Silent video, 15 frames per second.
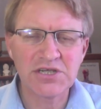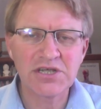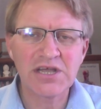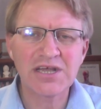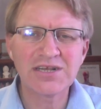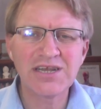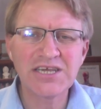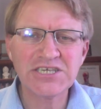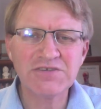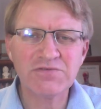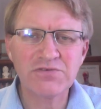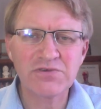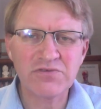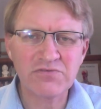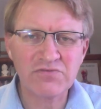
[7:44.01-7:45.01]
at least
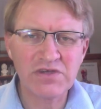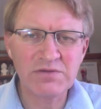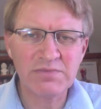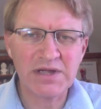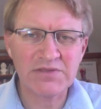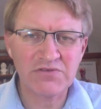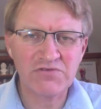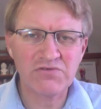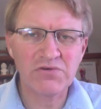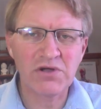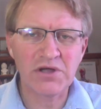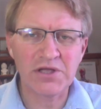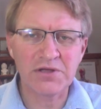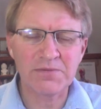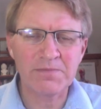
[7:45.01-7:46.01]
for a 3-month
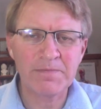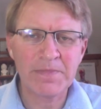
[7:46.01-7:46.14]
trial.